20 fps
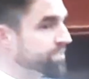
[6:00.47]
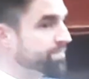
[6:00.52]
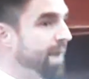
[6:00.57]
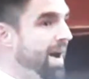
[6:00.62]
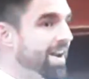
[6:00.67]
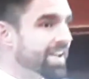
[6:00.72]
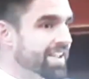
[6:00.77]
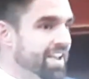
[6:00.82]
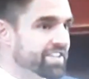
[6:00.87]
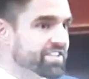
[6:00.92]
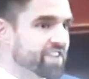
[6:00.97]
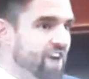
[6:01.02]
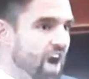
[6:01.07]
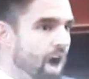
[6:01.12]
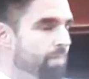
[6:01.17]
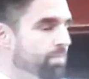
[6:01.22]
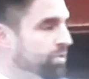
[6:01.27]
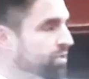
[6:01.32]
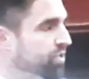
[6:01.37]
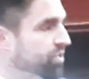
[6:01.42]
body has an
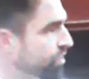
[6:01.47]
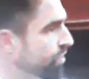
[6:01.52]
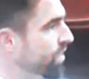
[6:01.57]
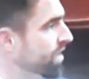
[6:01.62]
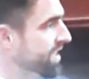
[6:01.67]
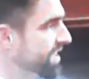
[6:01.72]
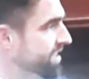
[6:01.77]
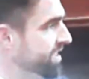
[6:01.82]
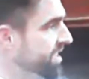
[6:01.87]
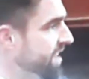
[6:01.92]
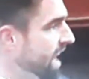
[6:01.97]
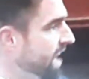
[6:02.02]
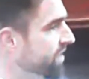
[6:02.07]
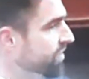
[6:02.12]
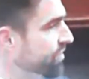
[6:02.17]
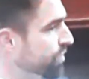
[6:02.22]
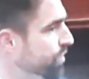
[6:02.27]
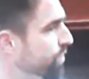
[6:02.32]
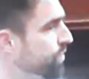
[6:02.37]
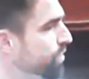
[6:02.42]
opportunity tonight
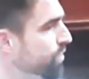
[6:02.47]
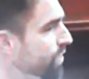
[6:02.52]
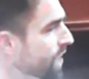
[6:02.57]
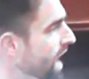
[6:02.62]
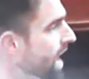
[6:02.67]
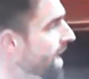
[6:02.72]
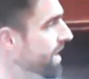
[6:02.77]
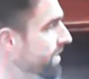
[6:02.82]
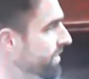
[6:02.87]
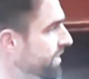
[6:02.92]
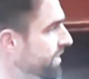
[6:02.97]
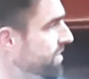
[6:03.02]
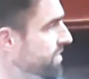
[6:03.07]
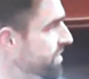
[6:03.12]
to unite